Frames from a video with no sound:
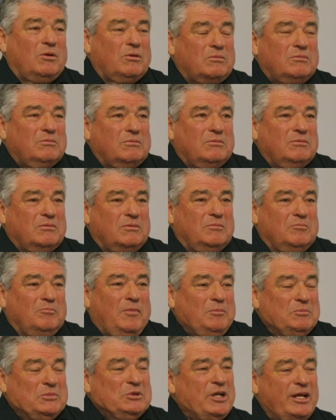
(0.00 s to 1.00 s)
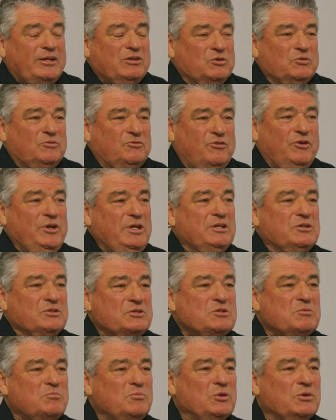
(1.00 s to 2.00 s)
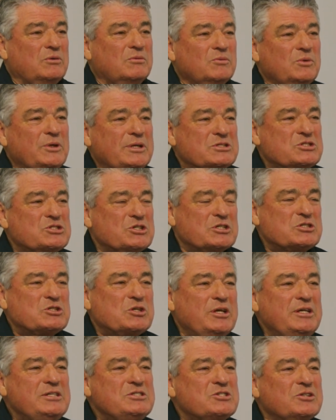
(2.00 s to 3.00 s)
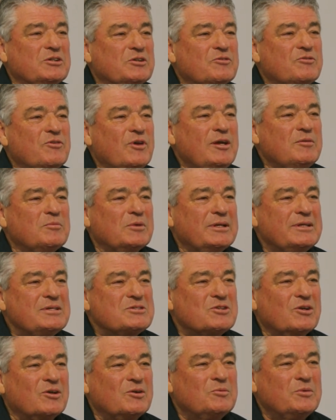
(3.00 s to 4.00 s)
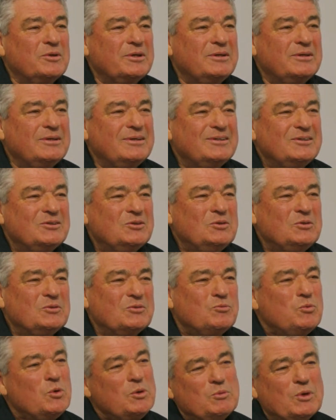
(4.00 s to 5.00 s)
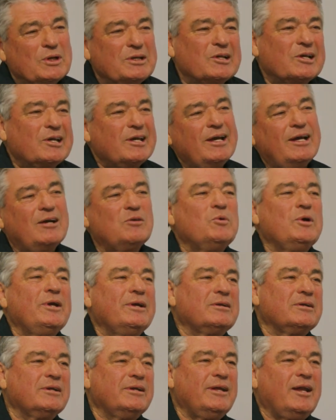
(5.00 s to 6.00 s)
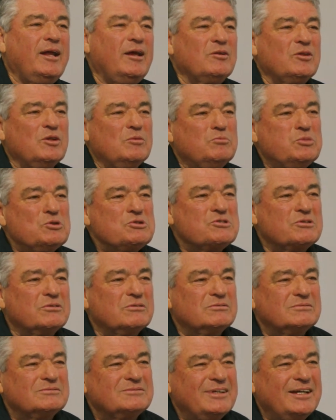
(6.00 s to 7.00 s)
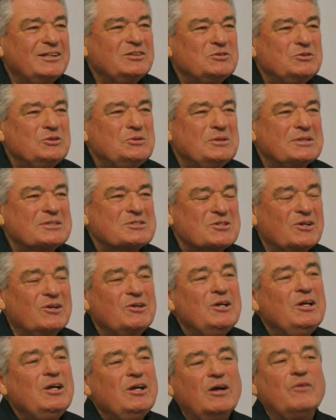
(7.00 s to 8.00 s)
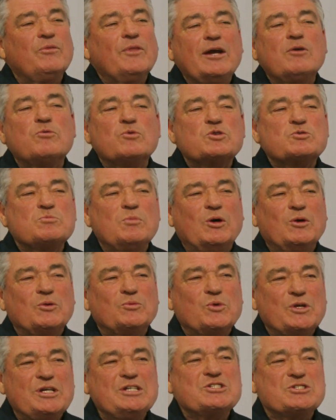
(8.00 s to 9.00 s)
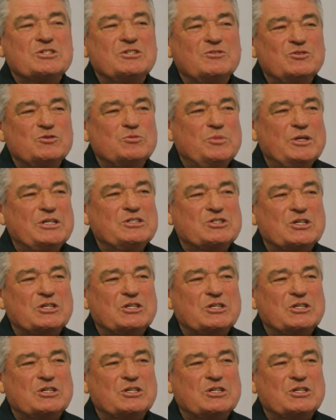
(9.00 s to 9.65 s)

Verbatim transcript: like mum and dad could feed us, but we had six kids in the family, so we, well, if we wanted a car, we had to get out in the bush and, and do it. So, and that was my reason to be